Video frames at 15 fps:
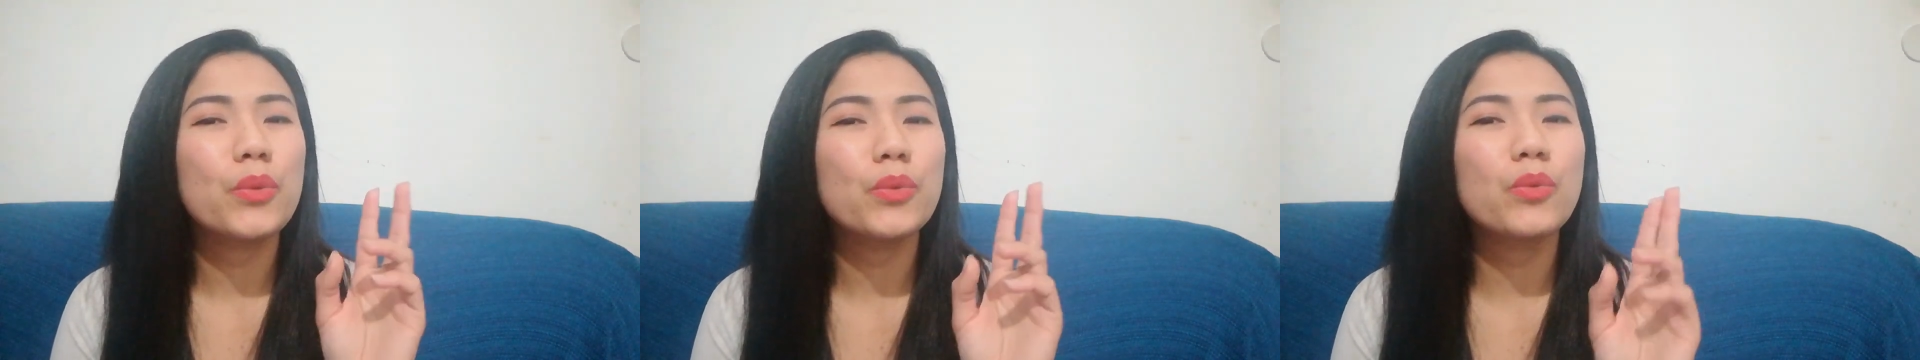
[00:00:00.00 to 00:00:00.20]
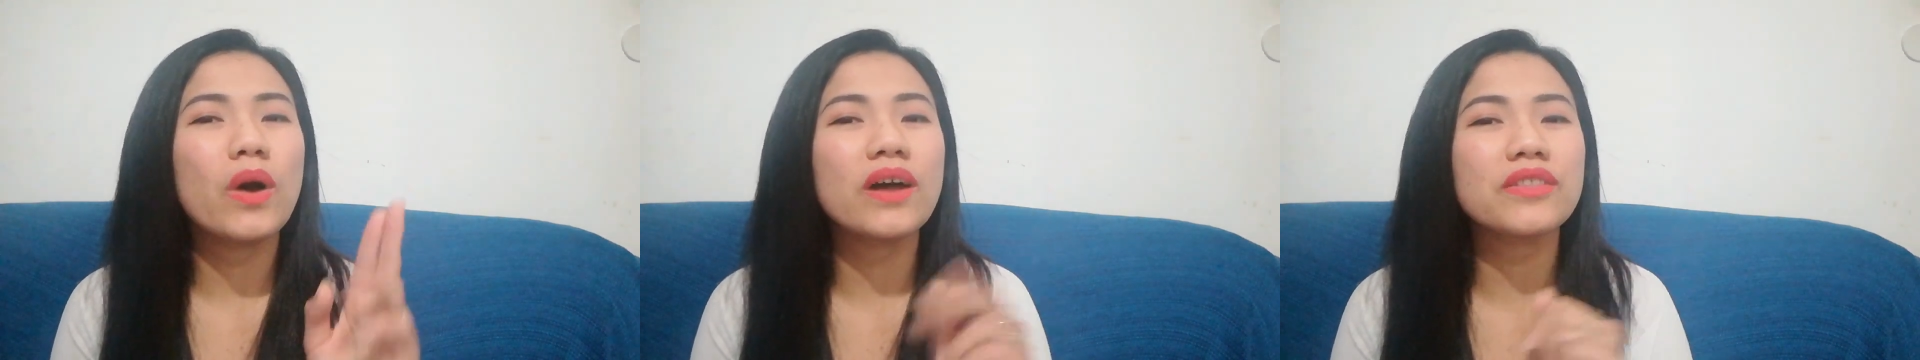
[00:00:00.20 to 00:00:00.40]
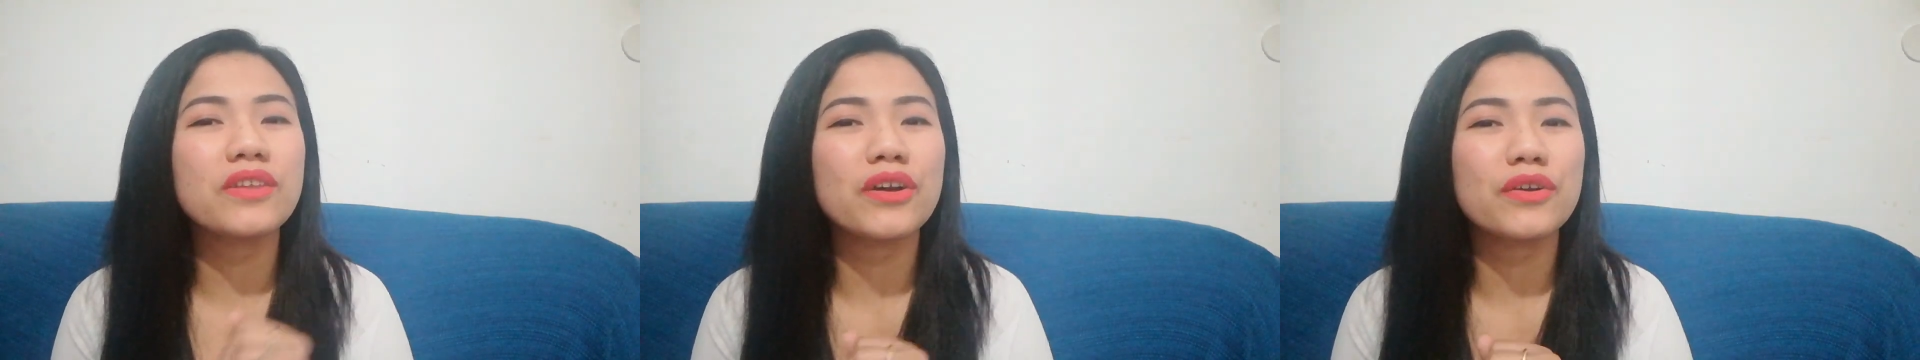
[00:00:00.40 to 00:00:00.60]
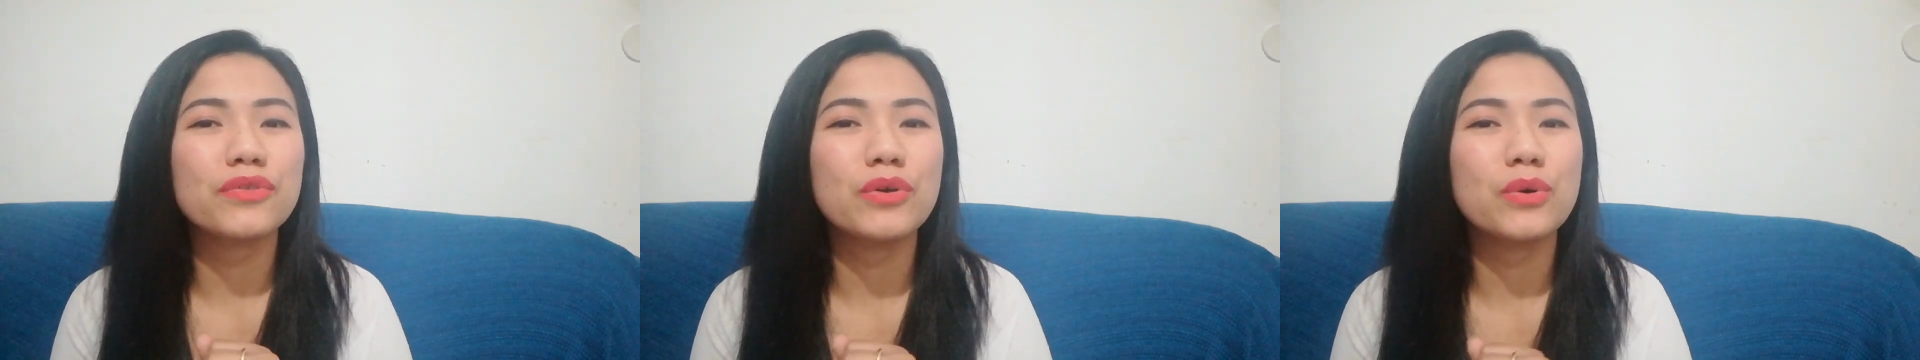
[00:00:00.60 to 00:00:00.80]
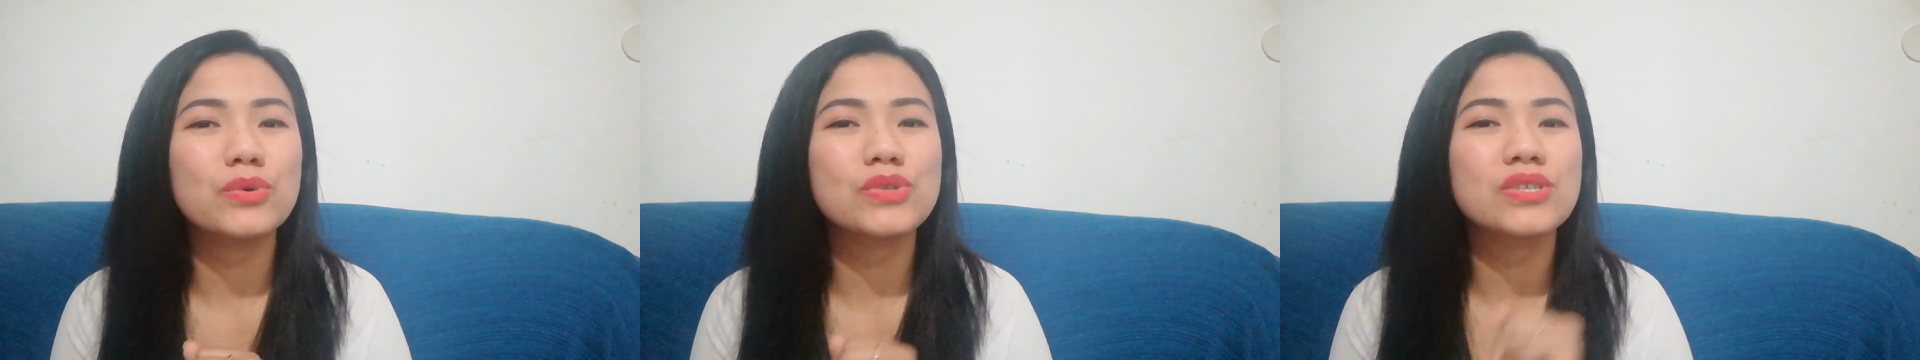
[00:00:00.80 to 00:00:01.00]
what are
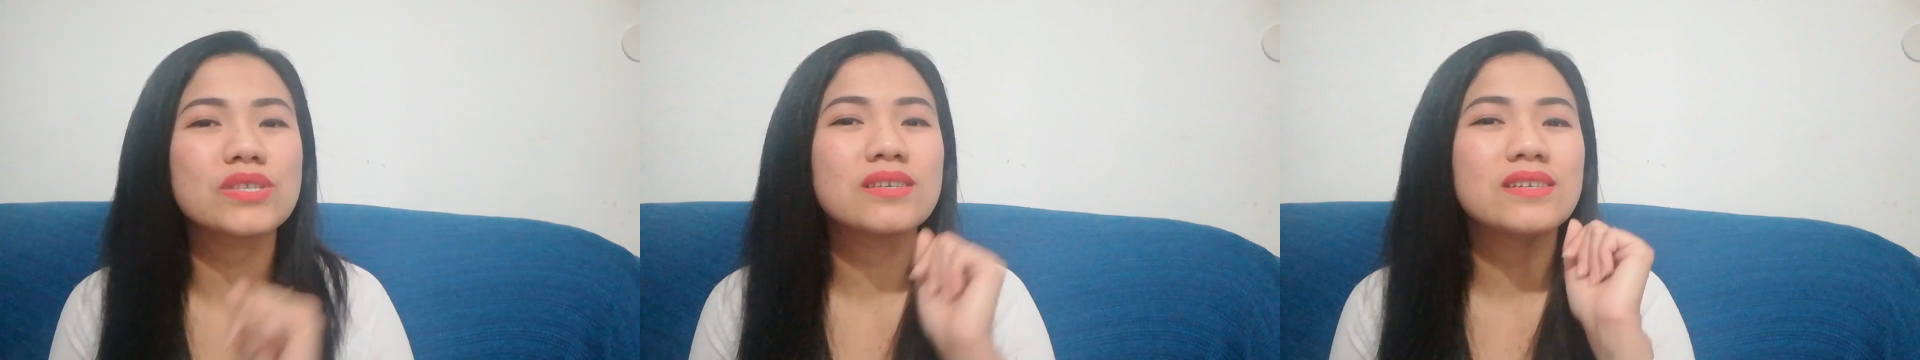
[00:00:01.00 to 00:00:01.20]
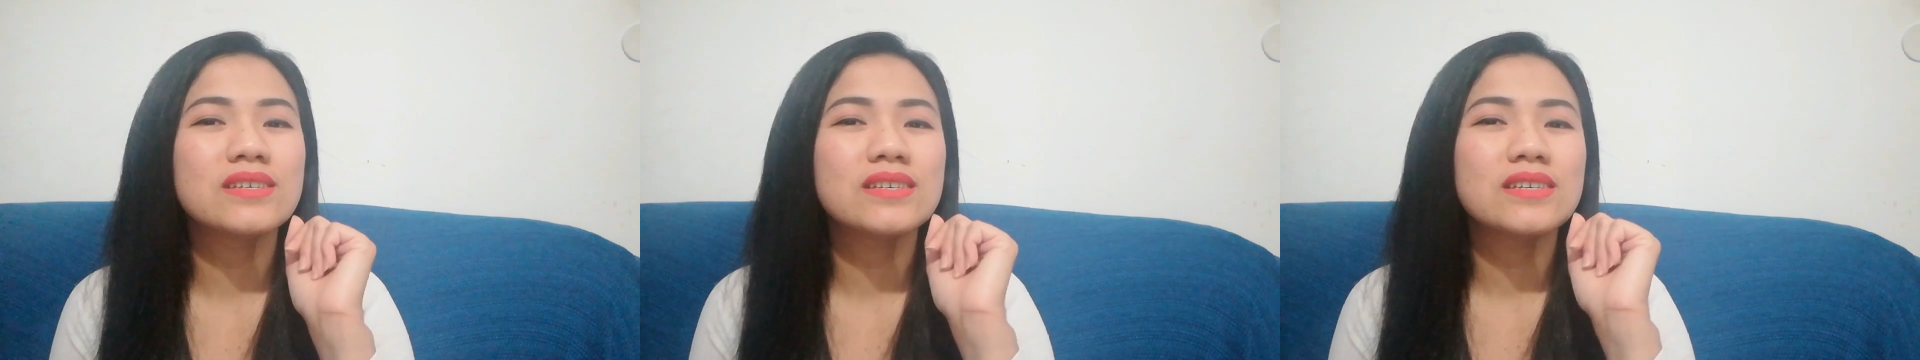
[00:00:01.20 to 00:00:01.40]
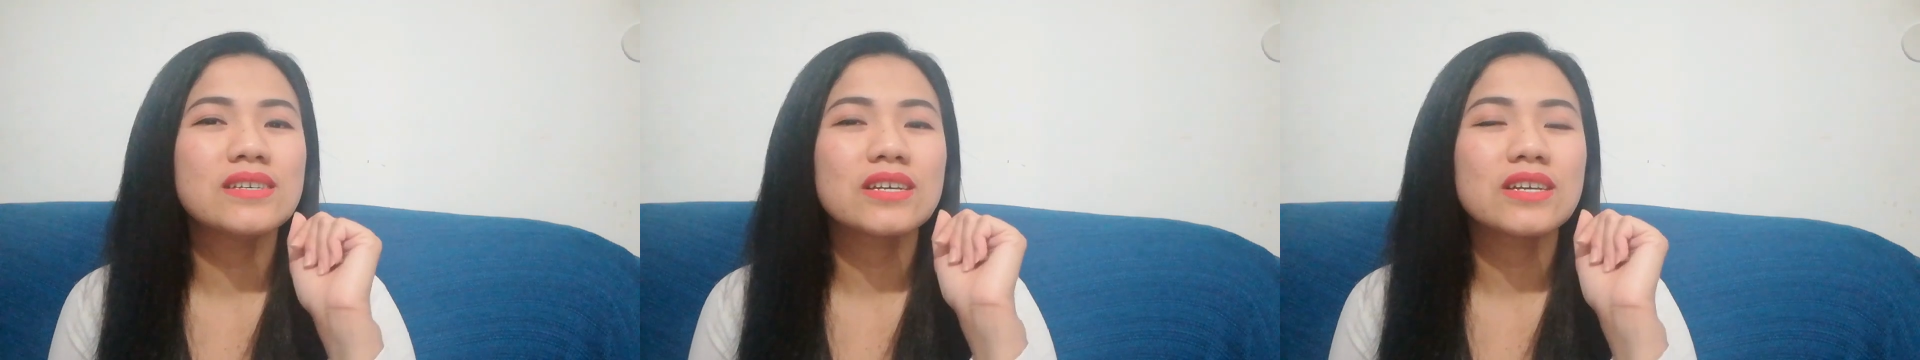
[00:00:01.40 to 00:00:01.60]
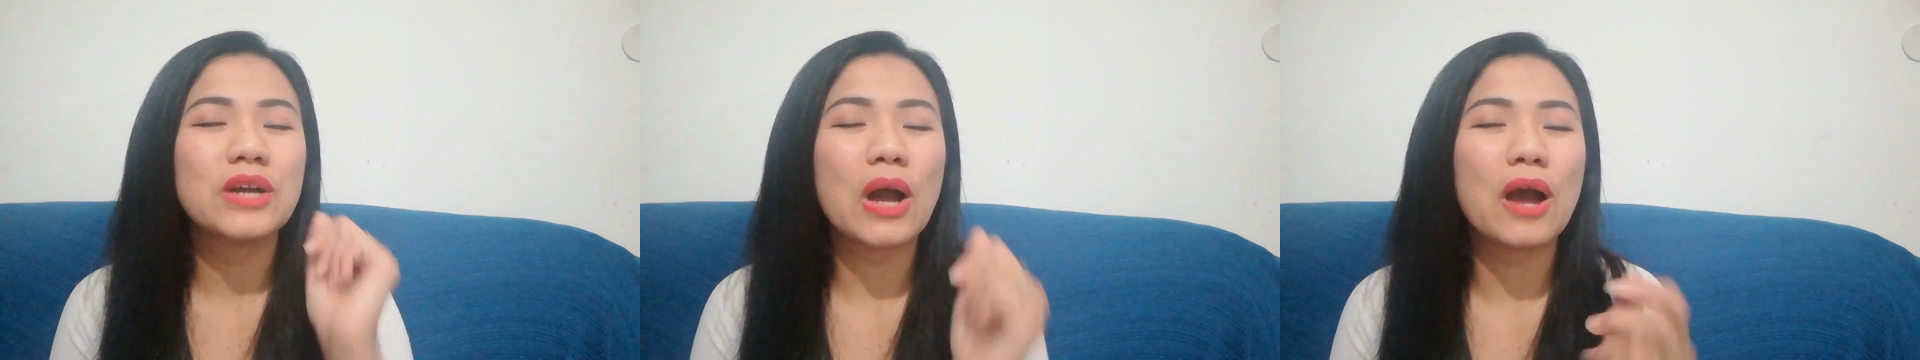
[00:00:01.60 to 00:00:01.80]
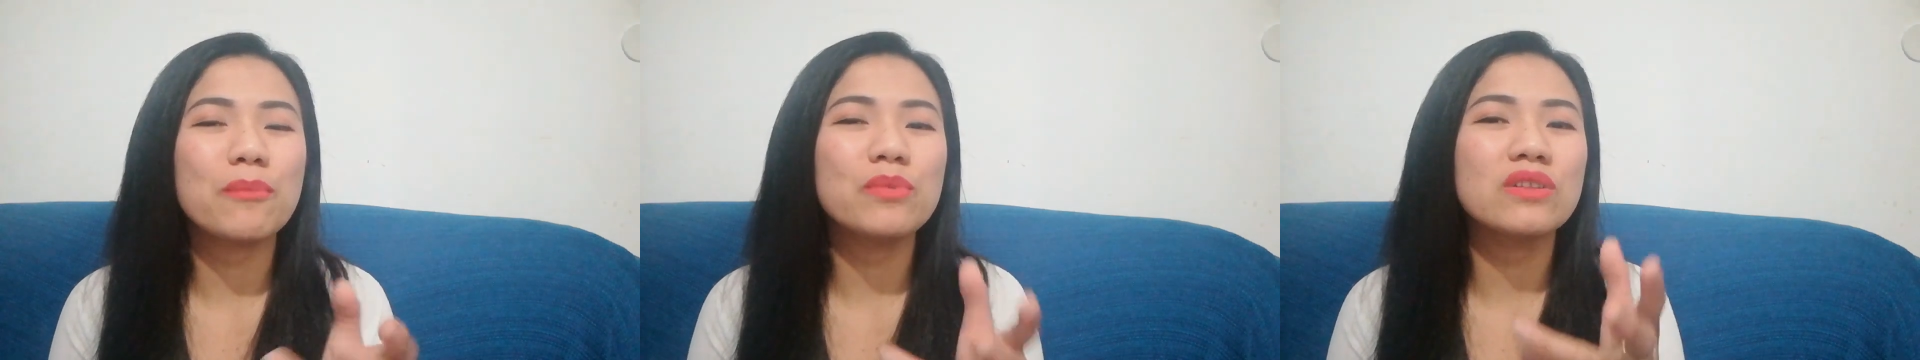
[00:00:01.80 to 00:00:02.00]
those
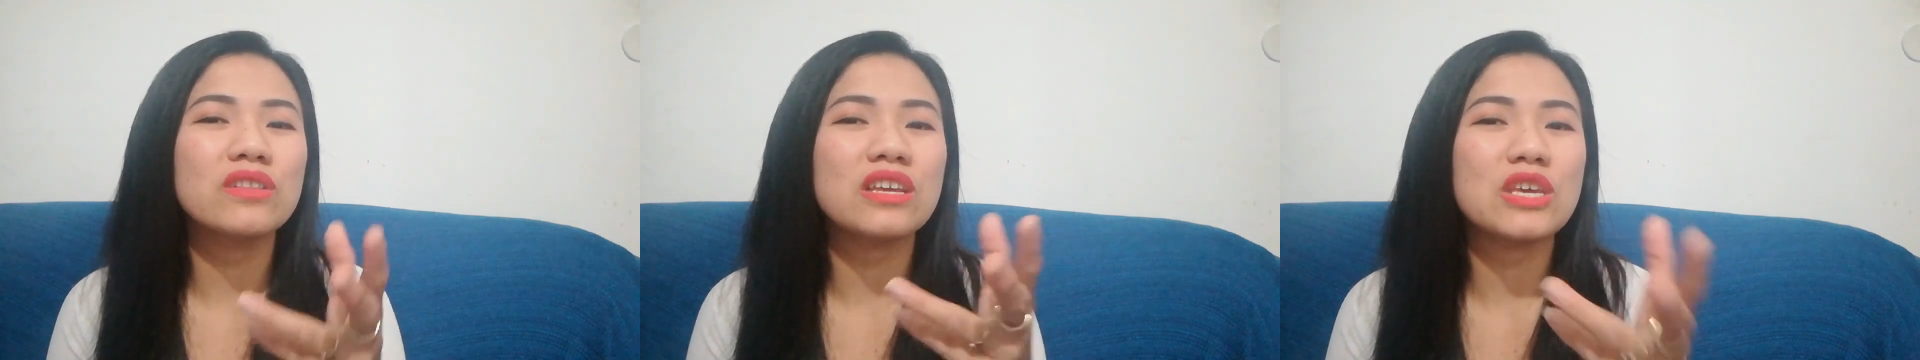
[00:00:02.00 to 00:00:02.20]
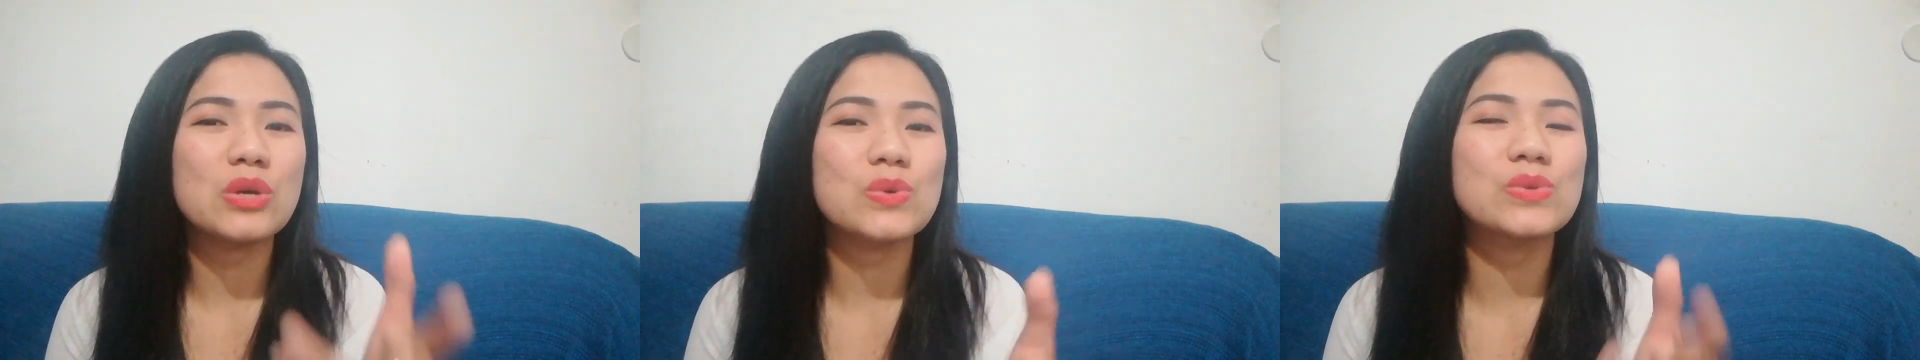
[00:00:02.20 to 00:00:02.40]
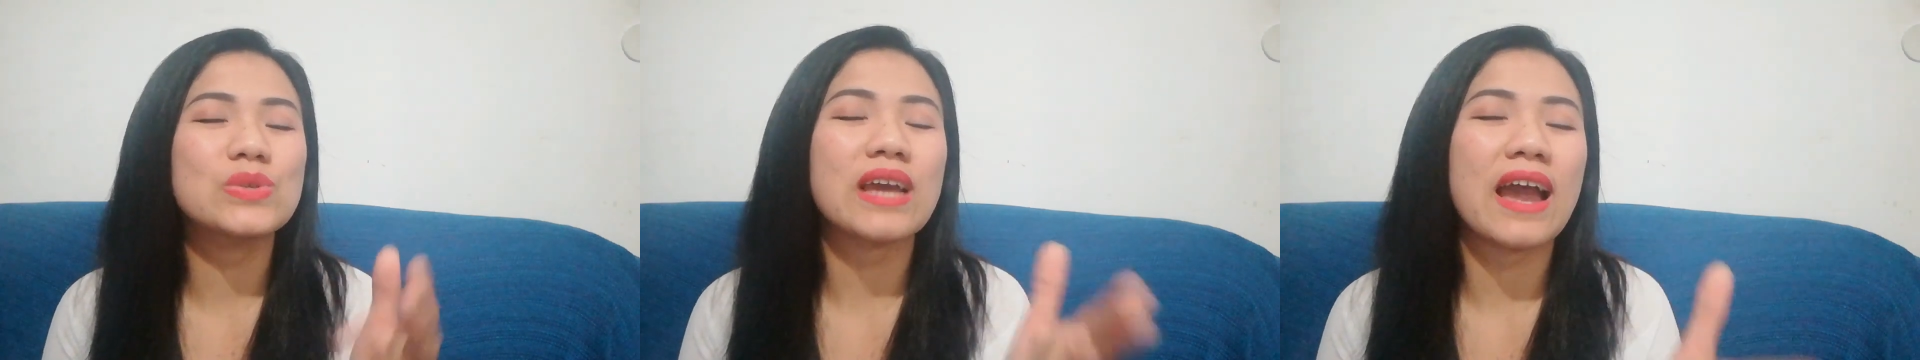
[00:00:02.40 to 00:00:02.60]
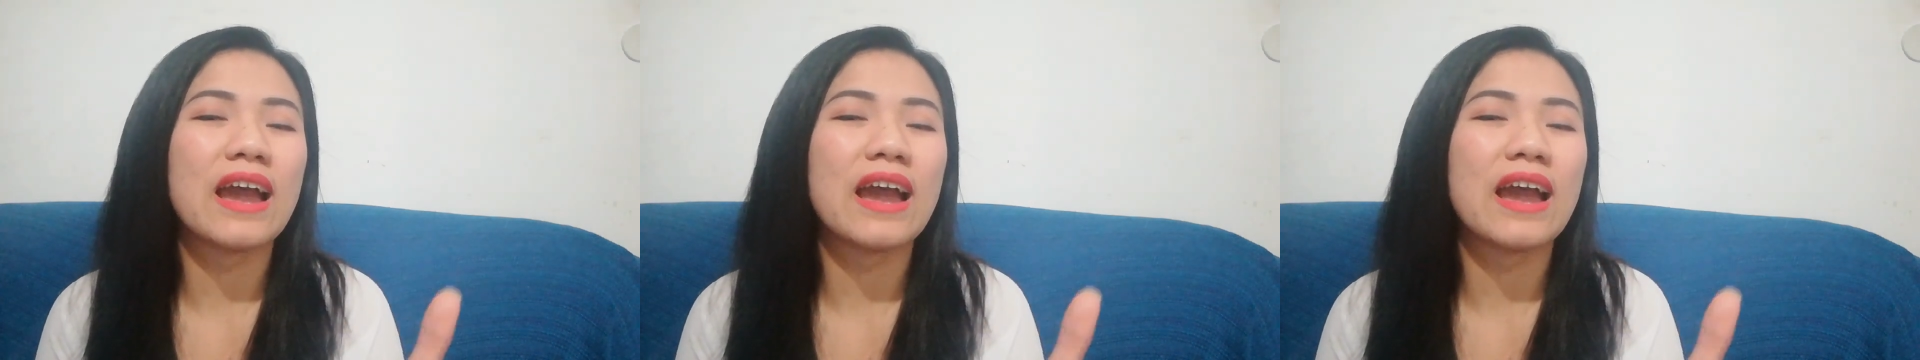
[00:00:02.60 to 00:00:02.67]
commonly used